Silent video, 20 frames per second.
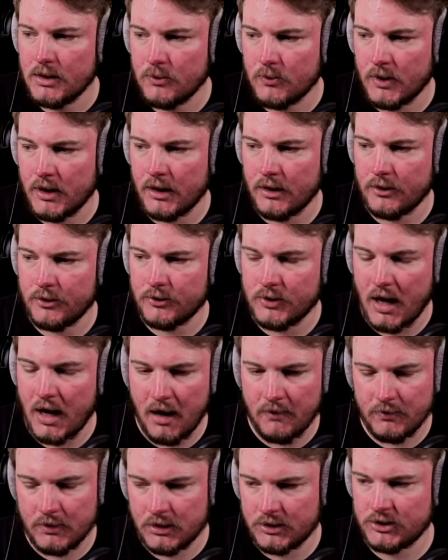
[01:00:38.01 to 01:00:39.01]
where you
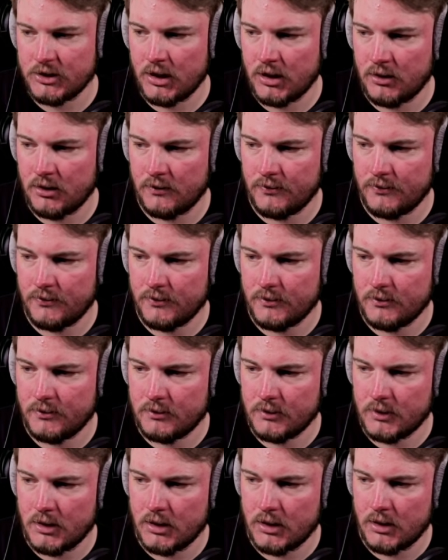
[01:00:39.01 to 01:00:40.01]
have a ton of
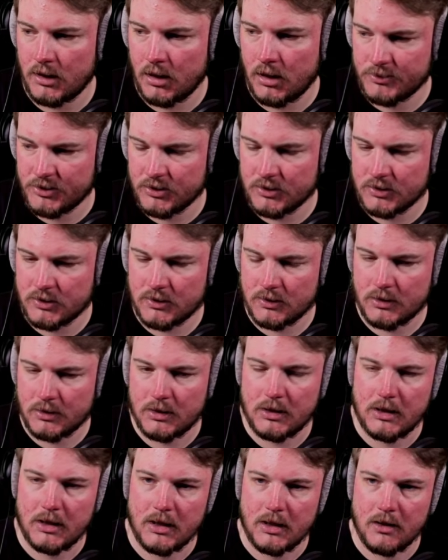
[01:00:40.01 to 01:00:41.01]
options.
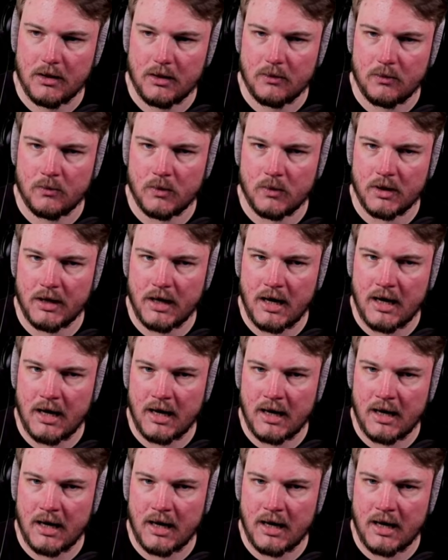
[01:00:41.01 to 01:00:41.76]
What